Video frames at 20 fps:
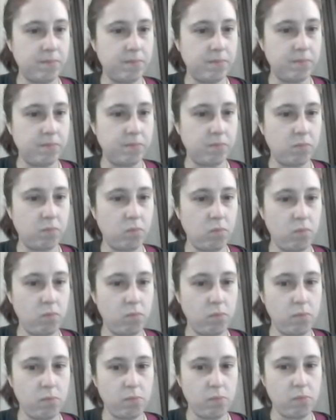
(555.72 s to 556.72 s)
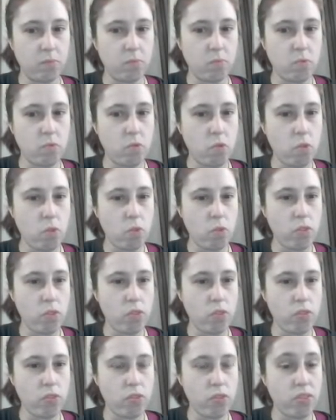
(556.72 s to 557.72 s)

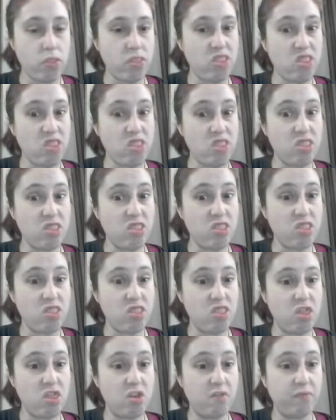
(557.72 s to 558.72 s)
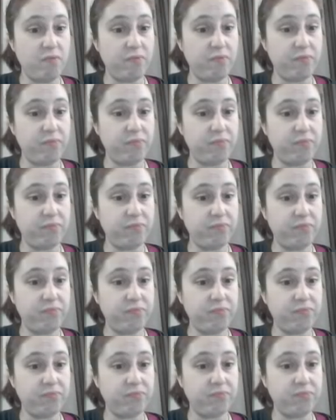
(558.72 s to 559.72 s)

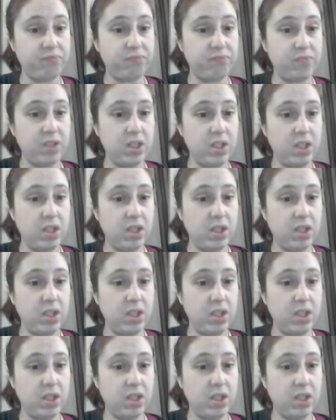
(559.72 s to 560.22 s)
(silence)